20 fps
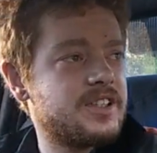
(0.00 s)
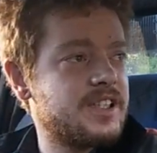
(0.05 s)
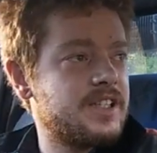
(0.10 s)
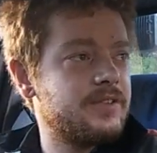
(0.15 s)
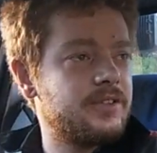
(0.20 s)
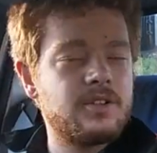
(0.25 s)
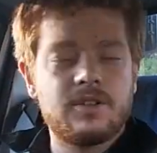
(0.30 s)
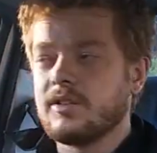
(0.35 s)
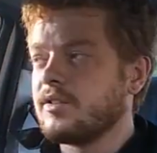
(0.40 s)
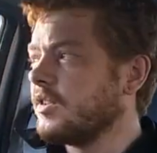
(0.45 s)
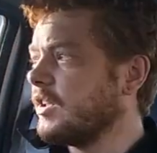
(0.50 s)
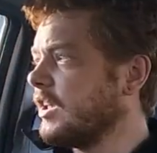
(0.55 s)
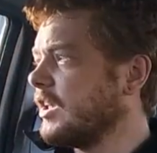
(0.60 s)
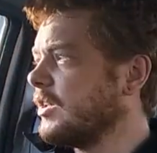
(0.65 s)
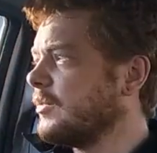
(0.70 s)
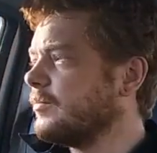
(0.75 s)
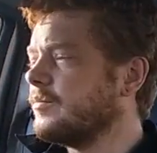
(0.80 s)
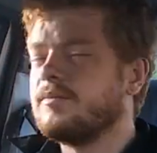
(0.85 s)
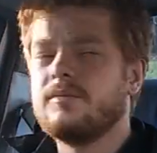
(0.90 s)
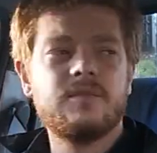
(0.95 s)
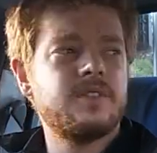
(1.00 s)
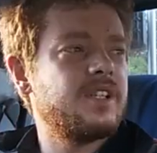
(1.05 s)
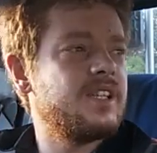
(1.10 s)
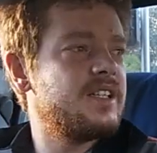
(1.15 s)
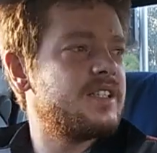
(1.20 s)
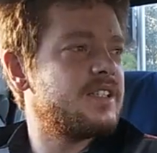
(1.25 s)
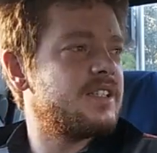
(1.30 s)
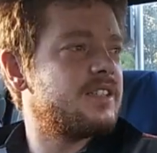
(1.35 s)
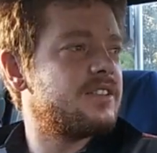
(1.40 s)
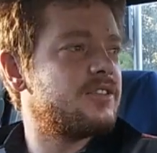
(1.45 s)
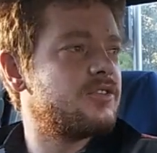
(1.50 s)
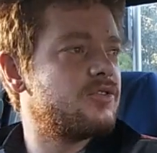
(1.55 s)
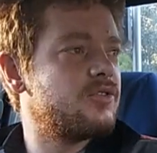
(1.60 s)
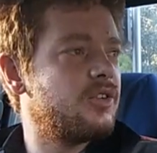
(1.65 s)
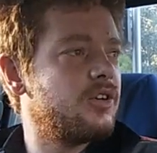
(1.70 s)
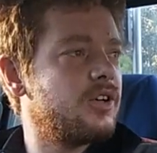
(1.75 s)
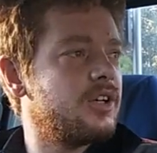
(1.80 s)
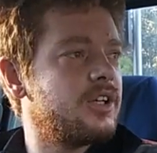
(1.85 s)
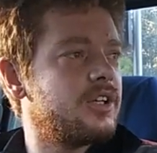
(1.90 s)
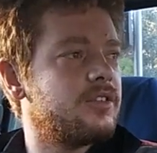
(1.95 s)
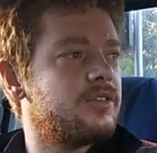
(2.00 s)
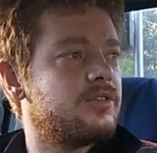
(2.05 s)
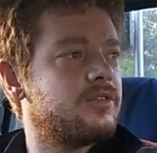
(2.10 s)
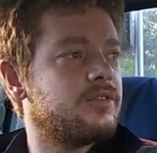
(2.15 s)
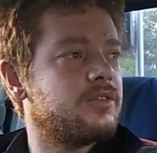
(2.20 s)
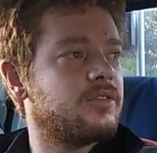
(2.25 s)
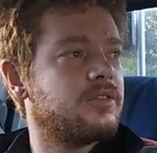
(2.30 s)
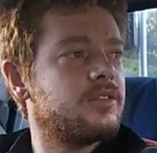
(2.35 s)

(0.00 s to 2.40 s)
see if it's easier to drive.